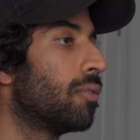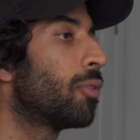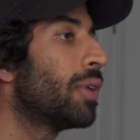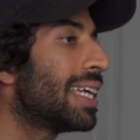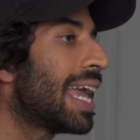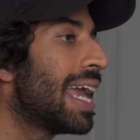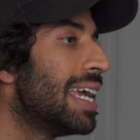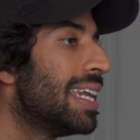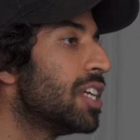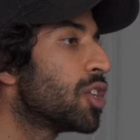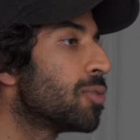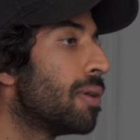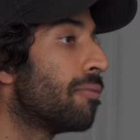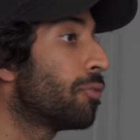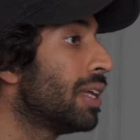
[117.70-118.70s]
Free candy
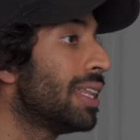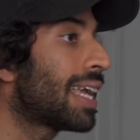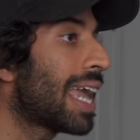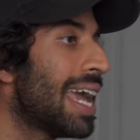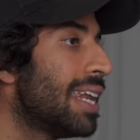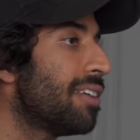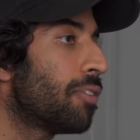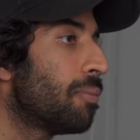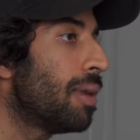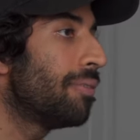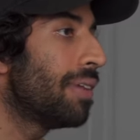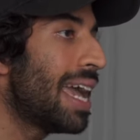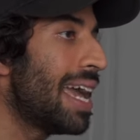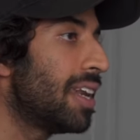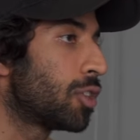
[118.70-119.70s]
just meant free the candy from my
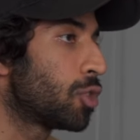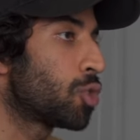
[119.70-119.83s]
van,